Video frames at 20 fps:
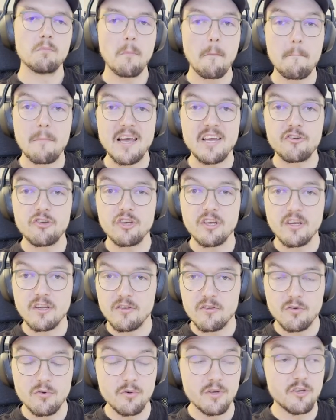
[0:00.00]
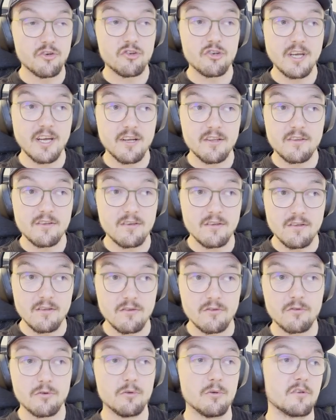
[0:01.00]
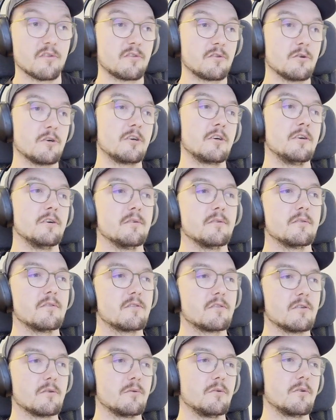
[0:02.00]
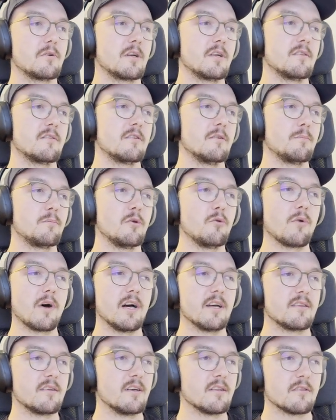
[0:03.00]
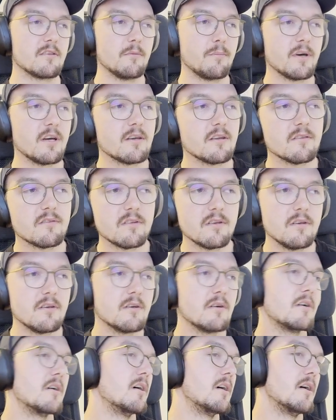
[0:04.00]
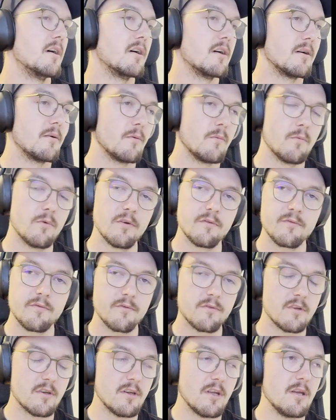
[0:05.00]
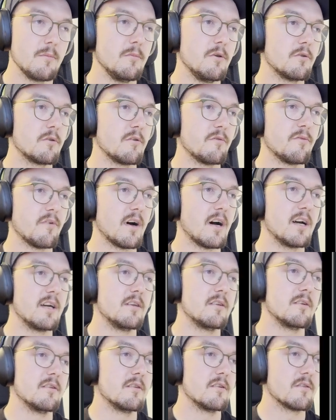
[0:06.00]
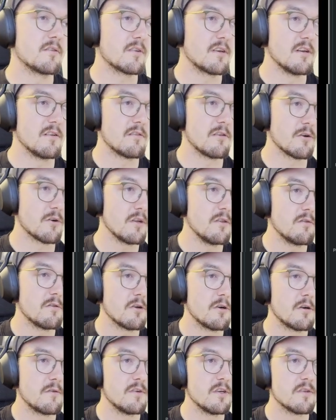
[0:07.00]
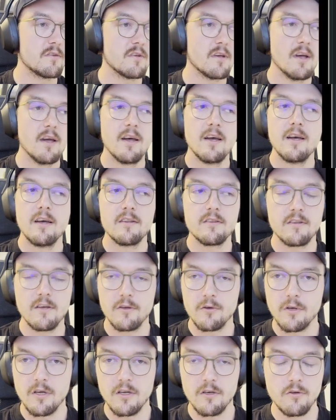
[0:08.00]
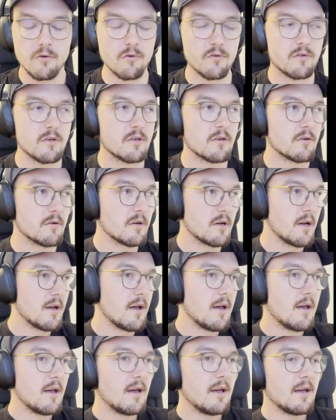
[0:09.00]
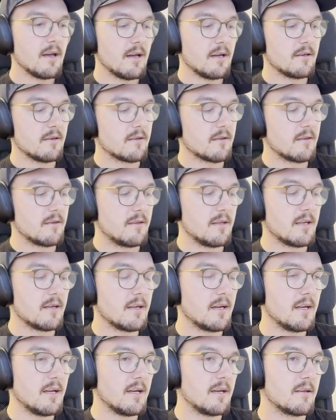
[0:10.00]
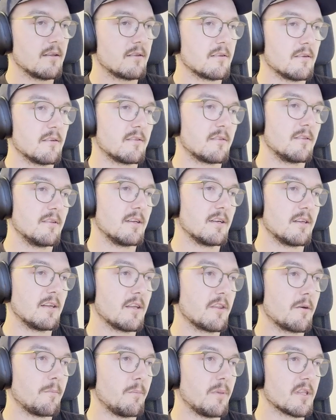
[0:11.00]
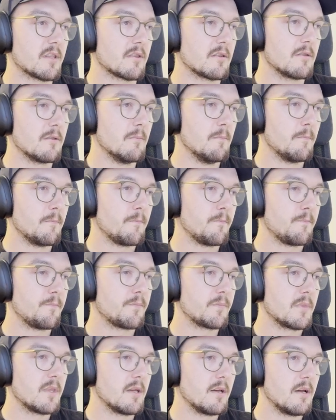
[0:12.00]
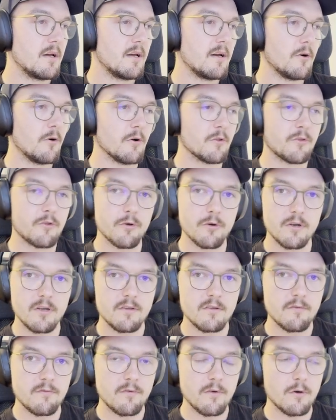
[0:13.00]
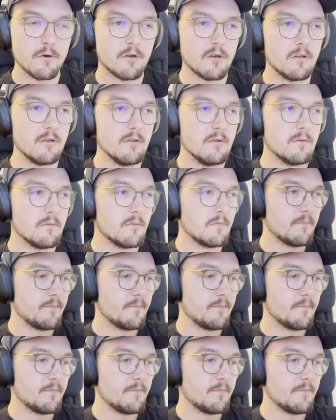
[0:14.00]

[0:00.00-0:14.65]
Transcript: magic to inject it into your store. So you can simply write add dependency with the name you defined, in this case login service, and then you can use it. And then I added another button, alternative login,